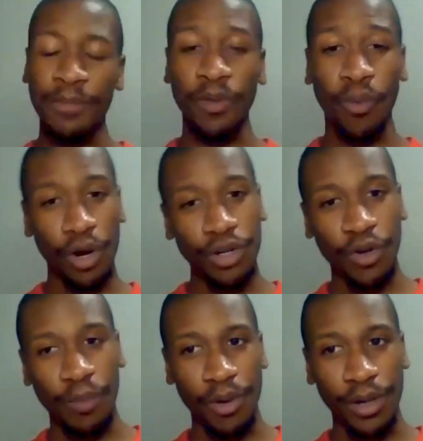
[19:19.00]
a
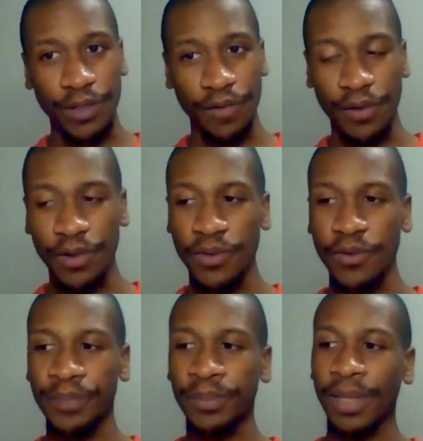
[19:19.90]
wardrobe point of
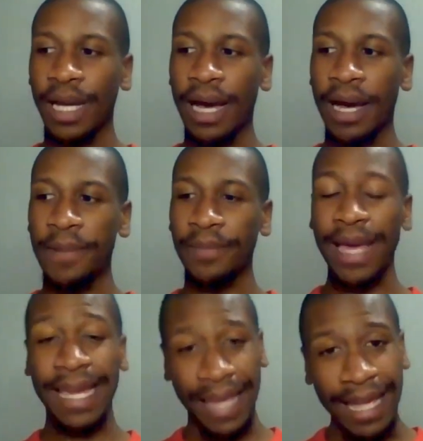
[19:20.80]
view,
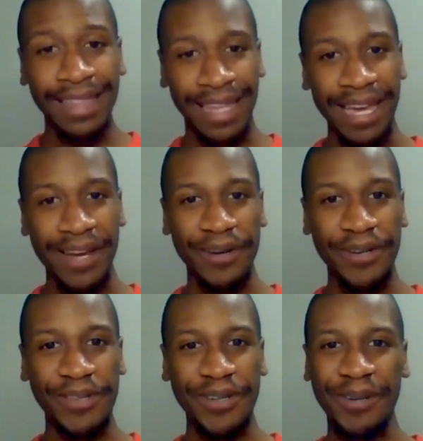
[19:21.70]
again
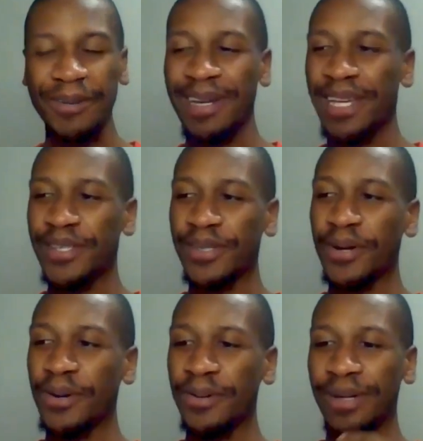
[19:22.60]

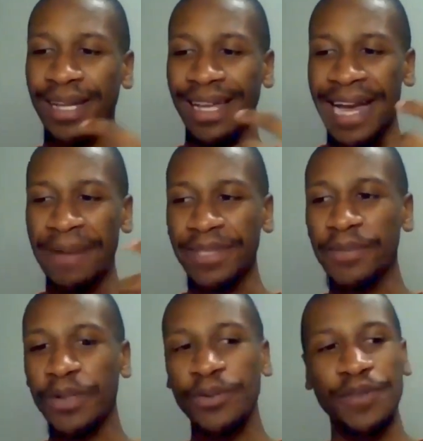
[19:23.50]
so I'm
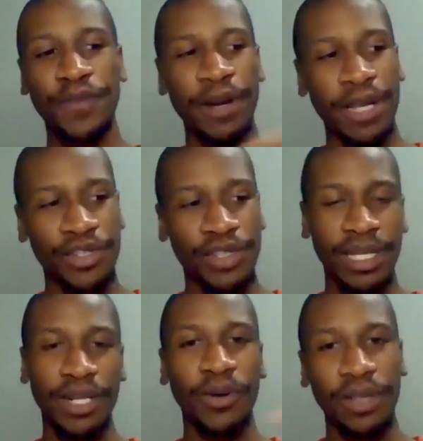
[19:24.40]
someone who's very
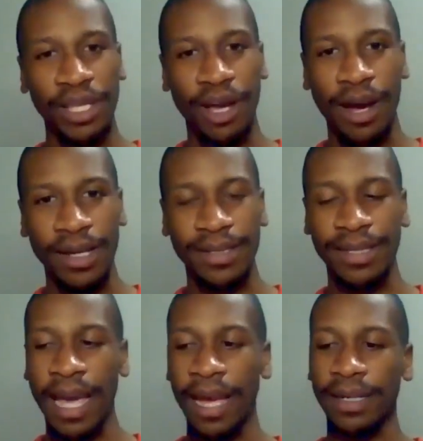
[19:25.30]
interested in all the arts.
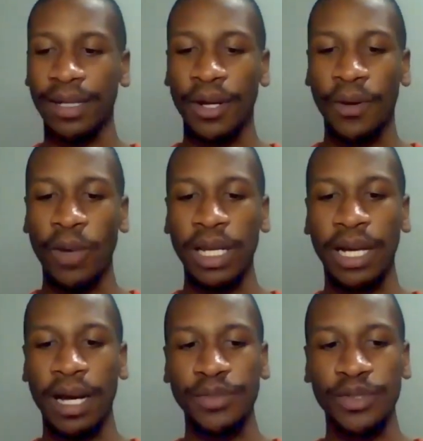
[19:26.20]
And when
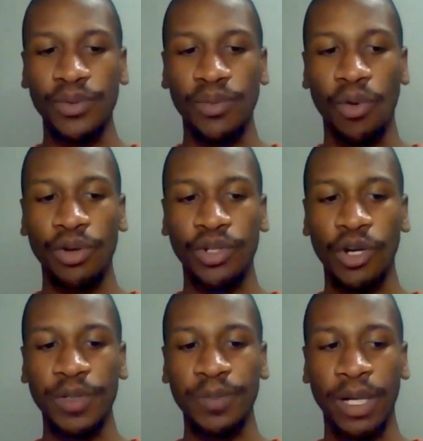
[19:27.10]
it comes to
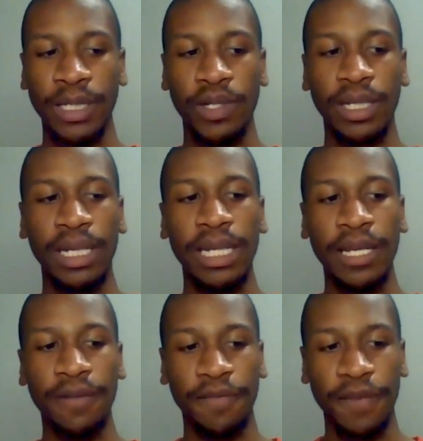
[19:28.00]
wardrobes,
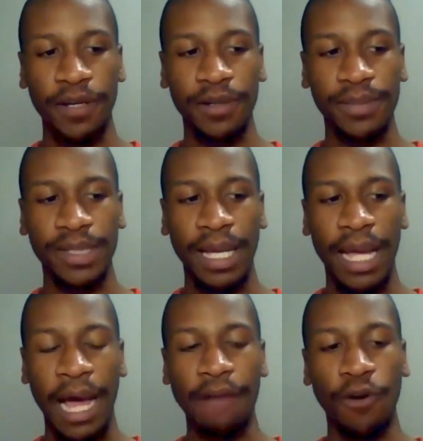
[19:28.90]
particularly in films,
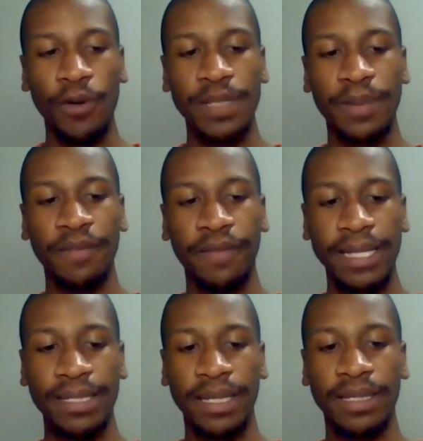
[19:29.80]
I've always been
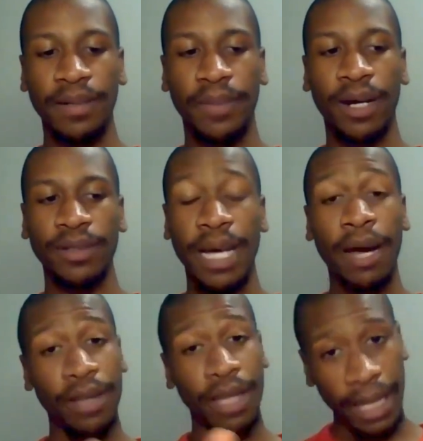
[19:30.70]
fascinated about
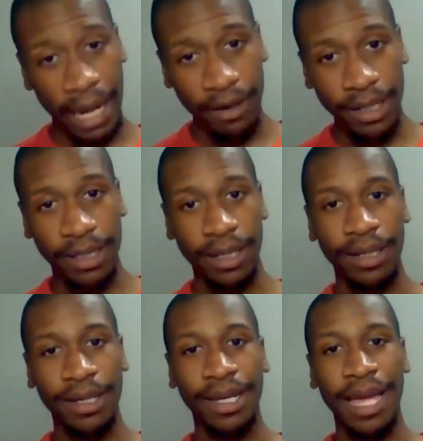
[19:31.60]
how the
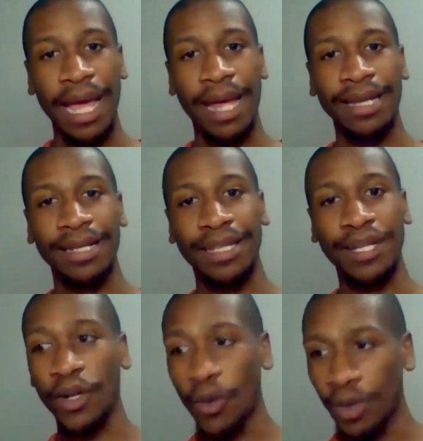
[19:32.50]
character and
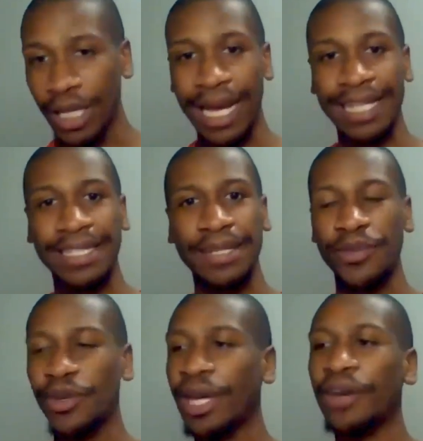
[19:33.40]
the clothing
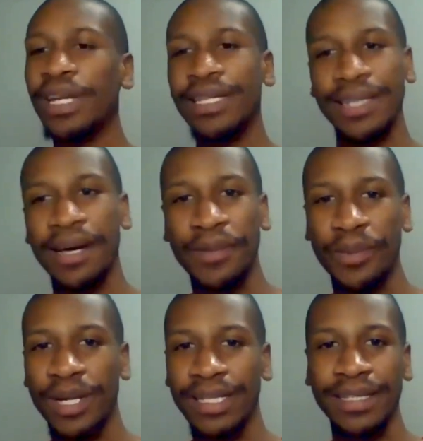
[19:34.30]
item, you can already tell the
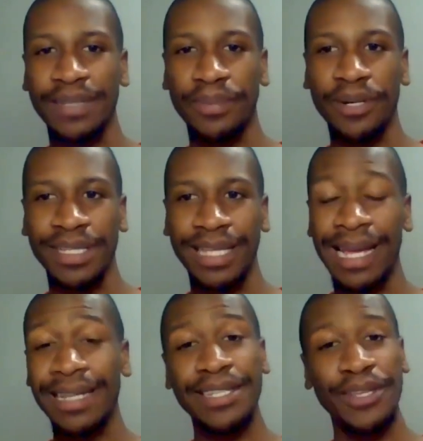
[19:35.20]
person's
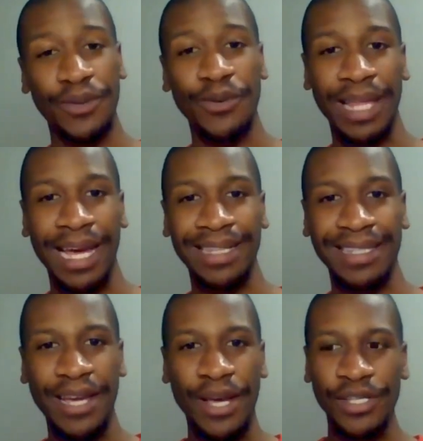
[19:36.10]
personality through that.
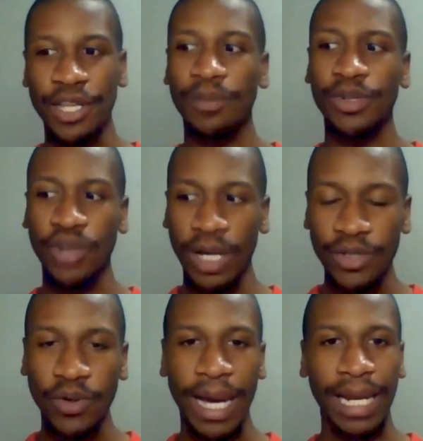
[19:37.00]
So I'll be trying
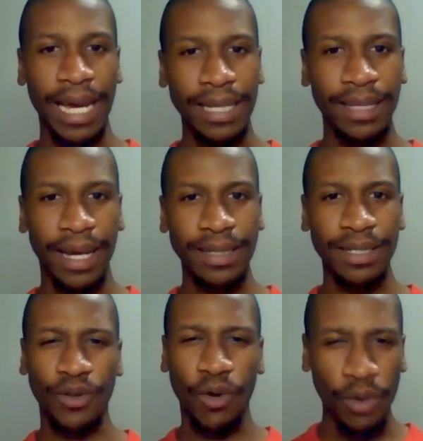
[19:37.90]
to highlight that
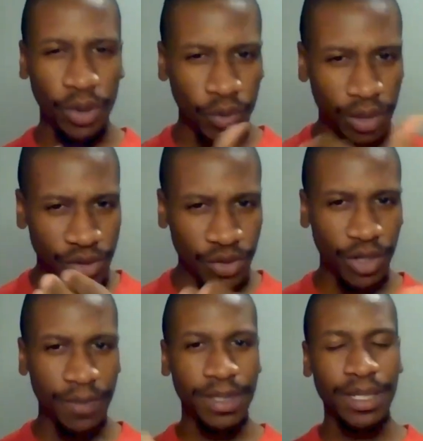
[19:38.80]
and going through the
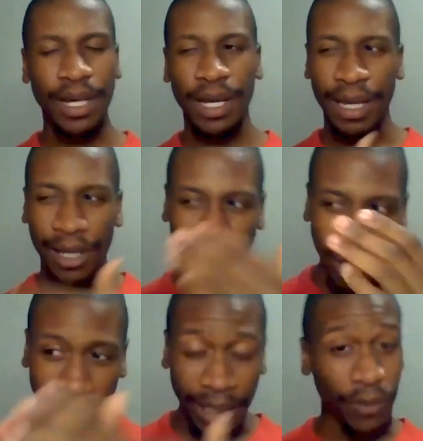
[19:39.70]
script,
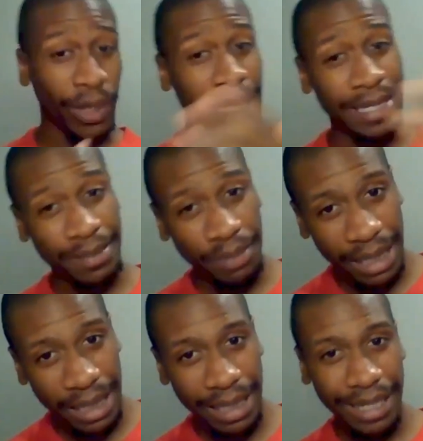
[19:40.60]
looking at the way they speak,